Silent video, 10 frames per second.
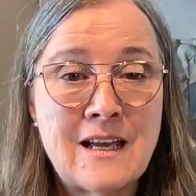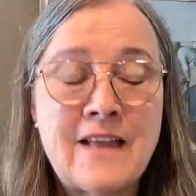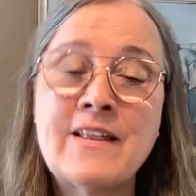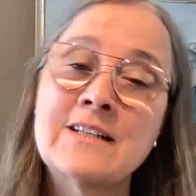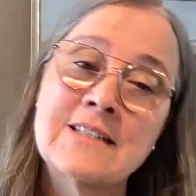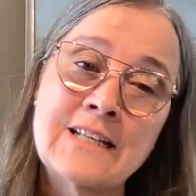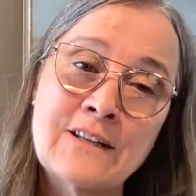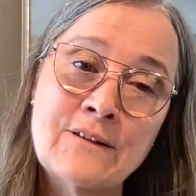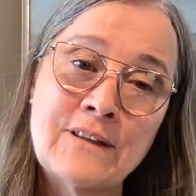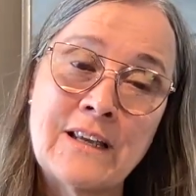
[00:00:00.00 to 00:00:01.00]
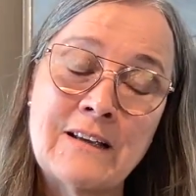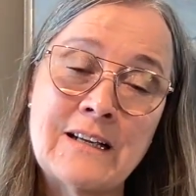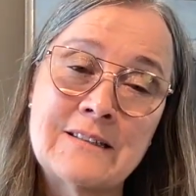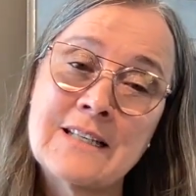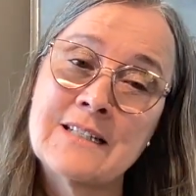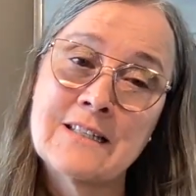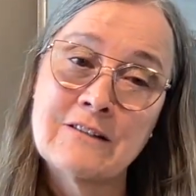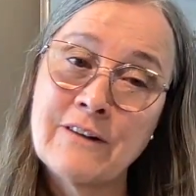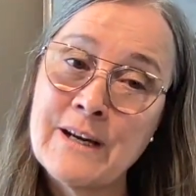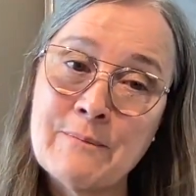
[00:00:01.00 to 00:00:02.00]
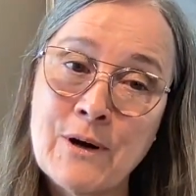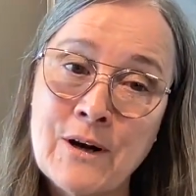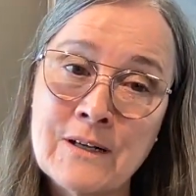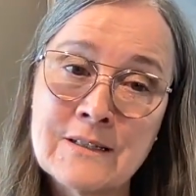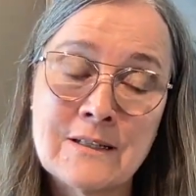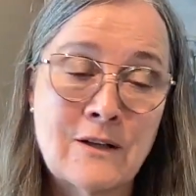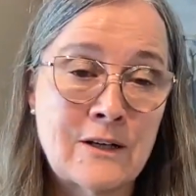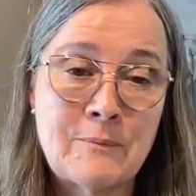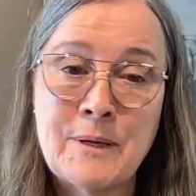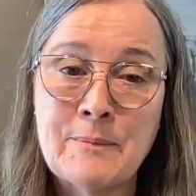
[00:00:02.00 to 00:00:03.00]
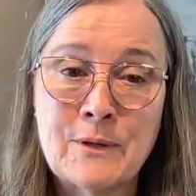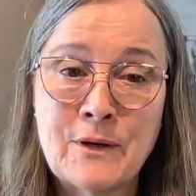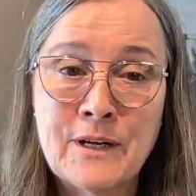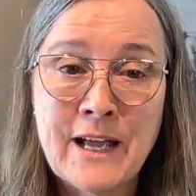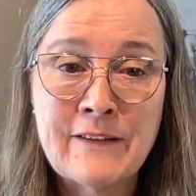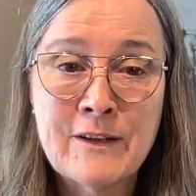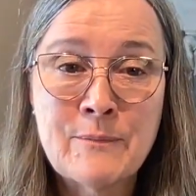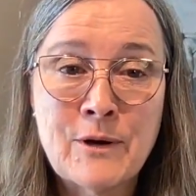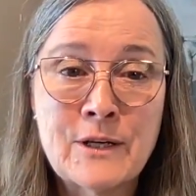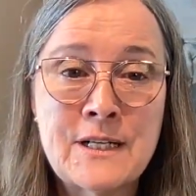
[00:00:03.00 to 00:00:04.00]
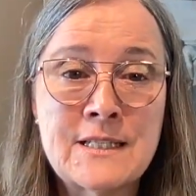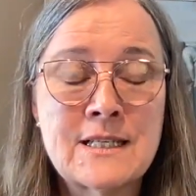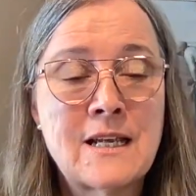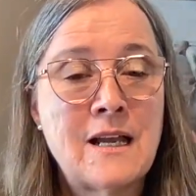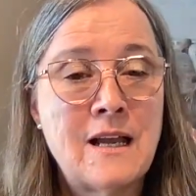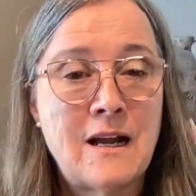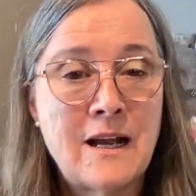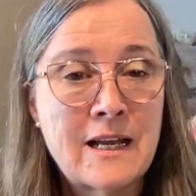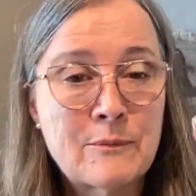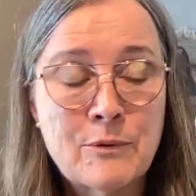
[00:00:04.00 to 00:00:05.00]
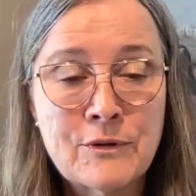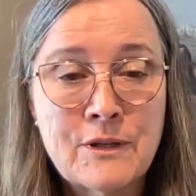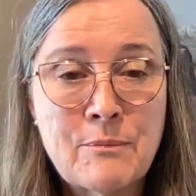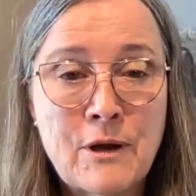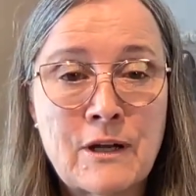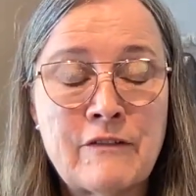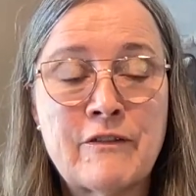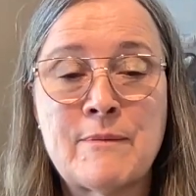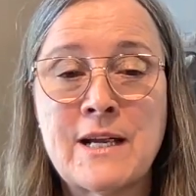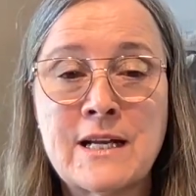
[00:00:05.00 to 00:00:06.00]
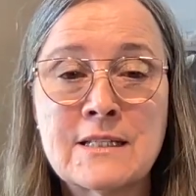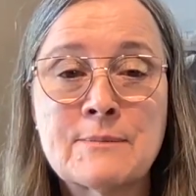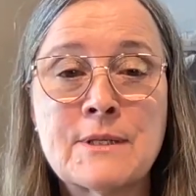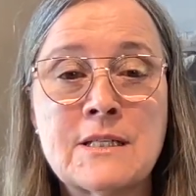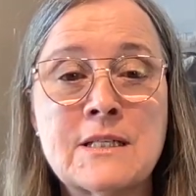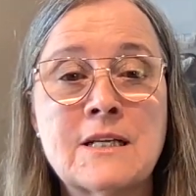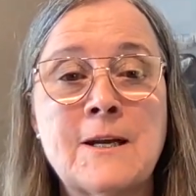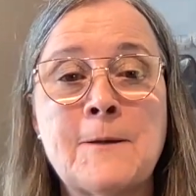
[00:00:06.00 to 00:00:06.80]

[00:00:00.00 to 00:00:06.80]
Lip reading: And that's another thing. Since the Great Pause, a lot of people aren't having parties. I had a birthday party for my husband